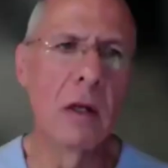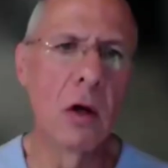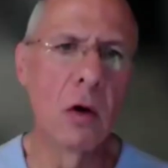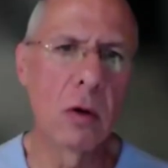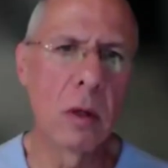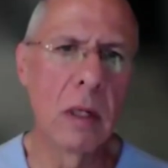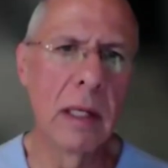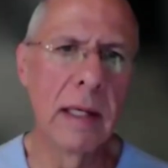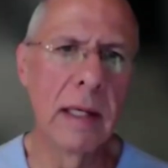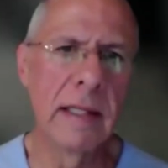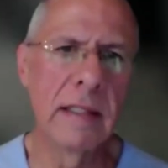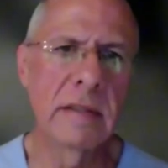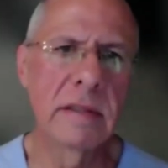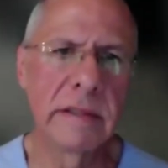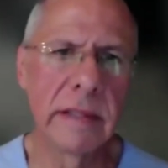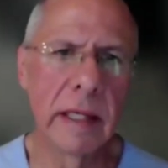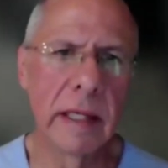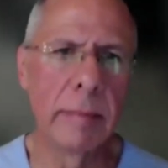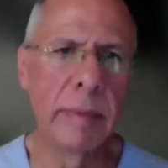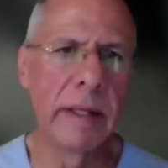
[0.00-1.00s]
localized,
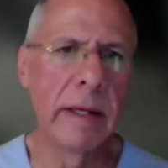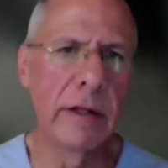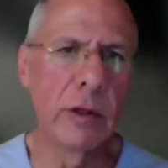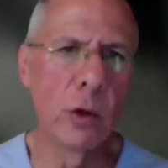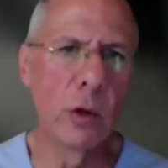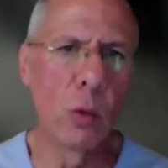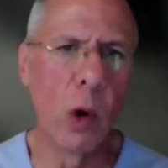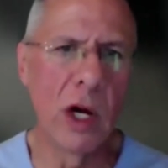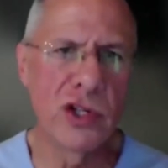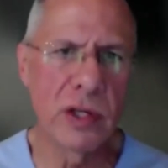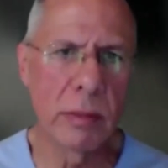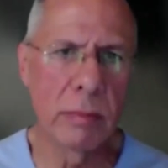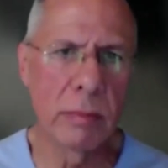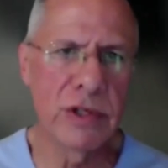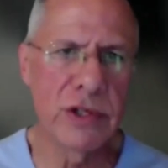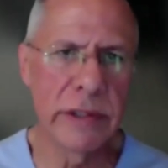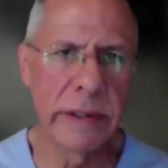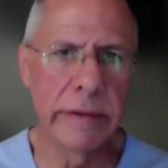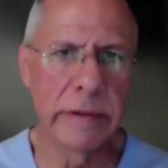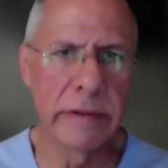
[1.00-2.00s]
say behind a washing
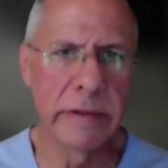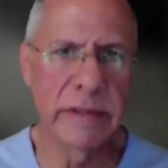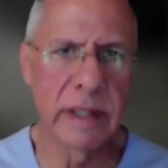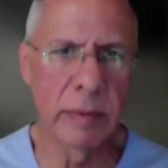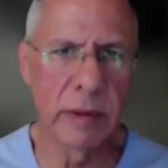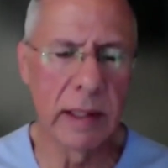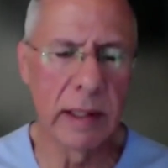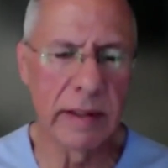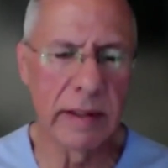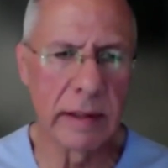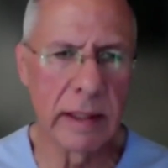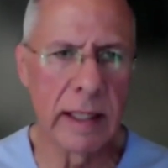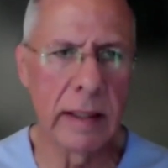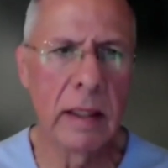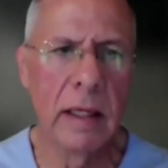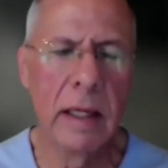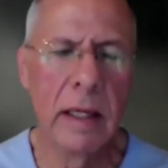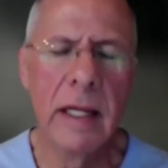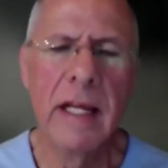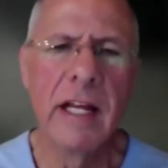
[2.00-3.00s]
machine or something like
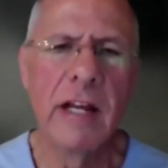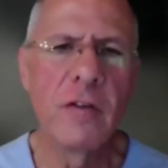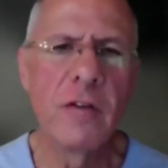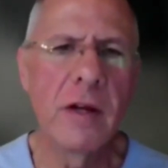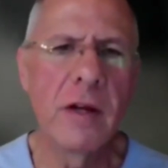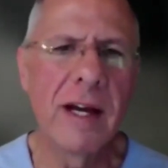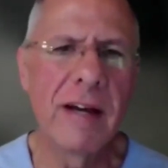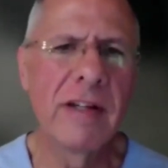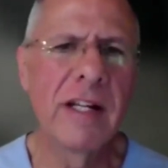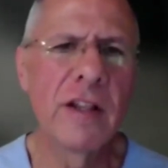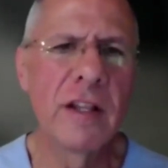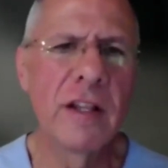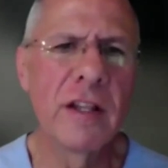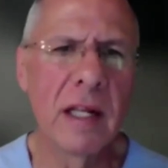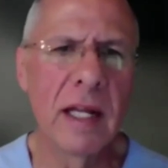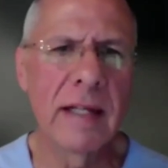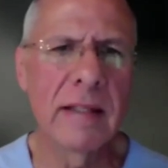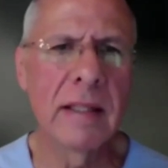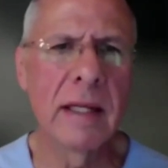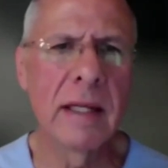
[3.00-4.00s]
that. If you have anything
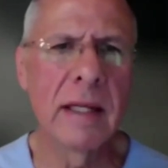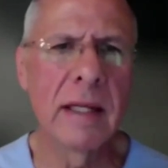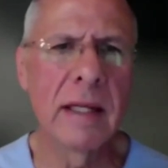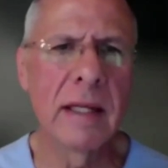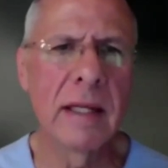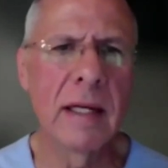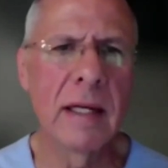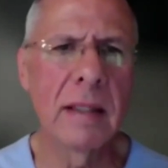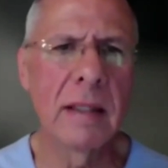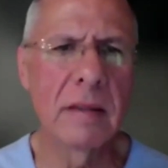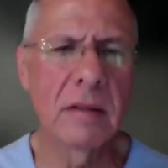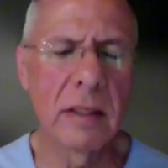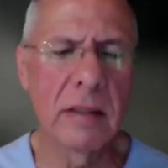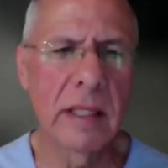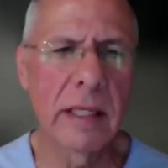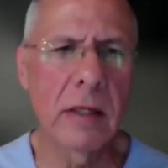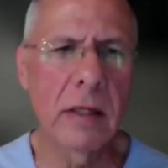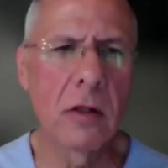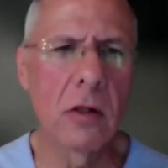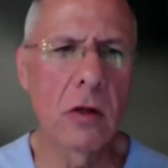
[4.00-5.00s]
like that,
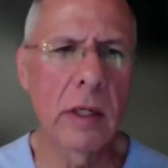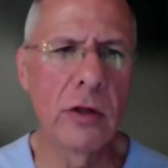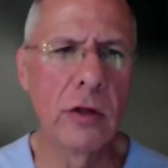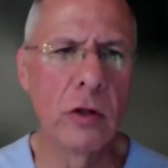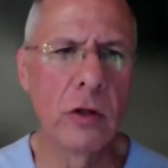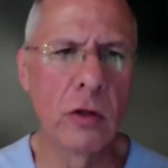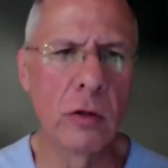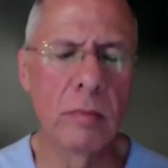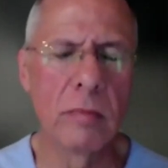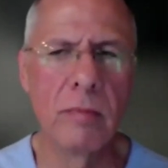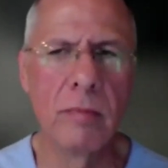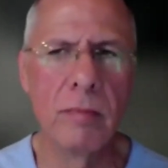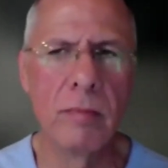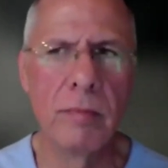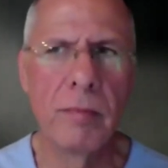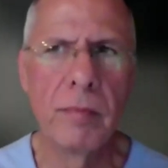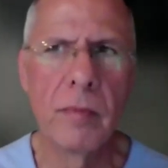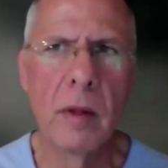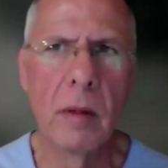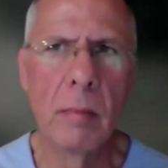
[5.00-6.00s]
take a look at
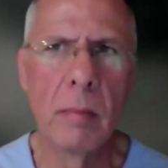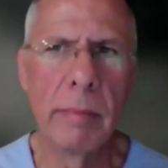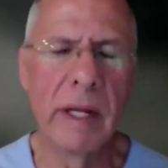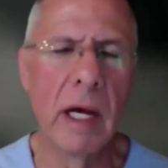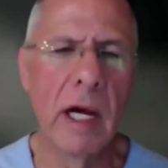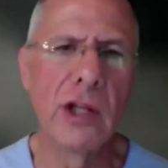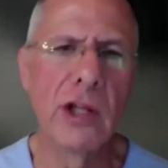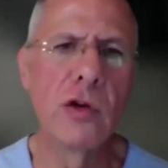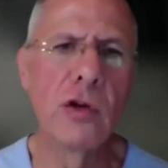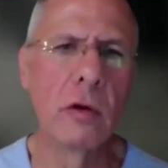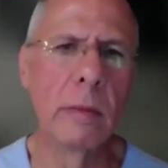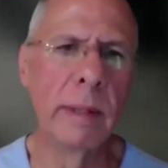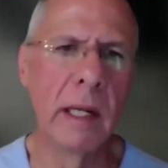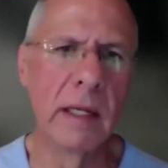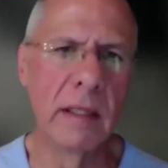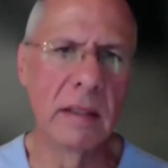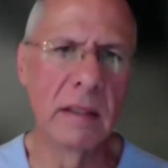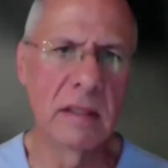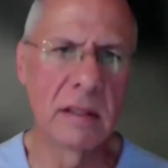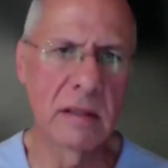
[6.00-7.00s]
behind your
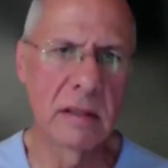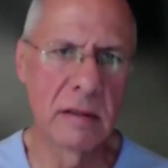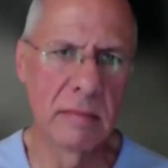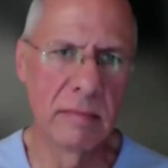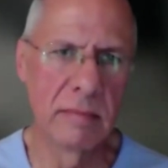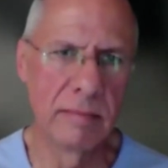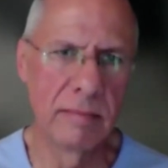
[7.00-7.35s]
appliances,